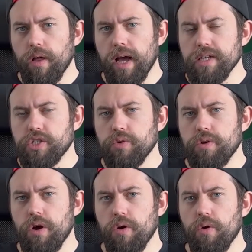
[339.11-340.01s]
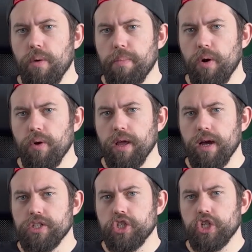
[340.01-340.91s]
as you know,
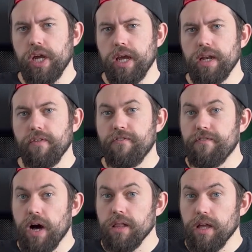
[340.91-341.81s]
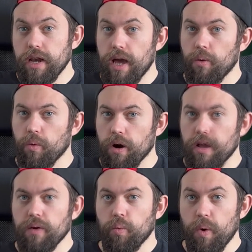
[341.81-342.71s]
Polkadot's chain Phala
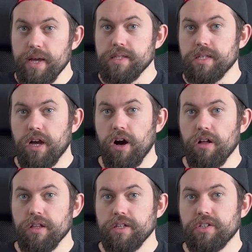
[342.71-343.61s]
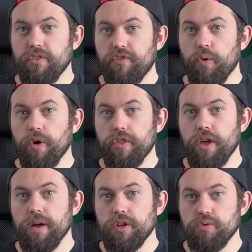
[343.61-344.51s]
Network wins Khala's fourth
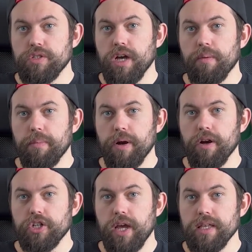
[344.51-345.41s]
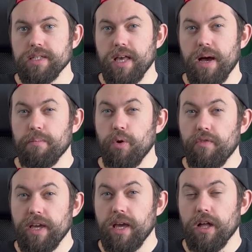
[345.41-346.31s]
Kusama parachain slot,
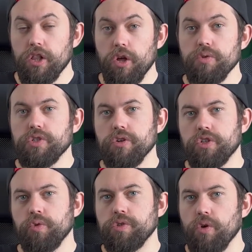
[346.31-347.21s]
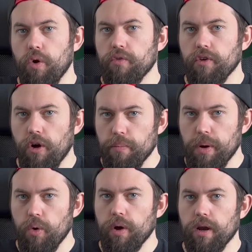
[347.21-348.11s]
moving it closer to its overall
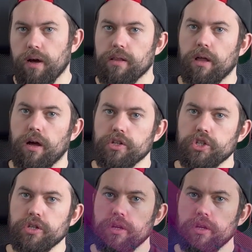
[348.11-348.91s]
Polkadot launch.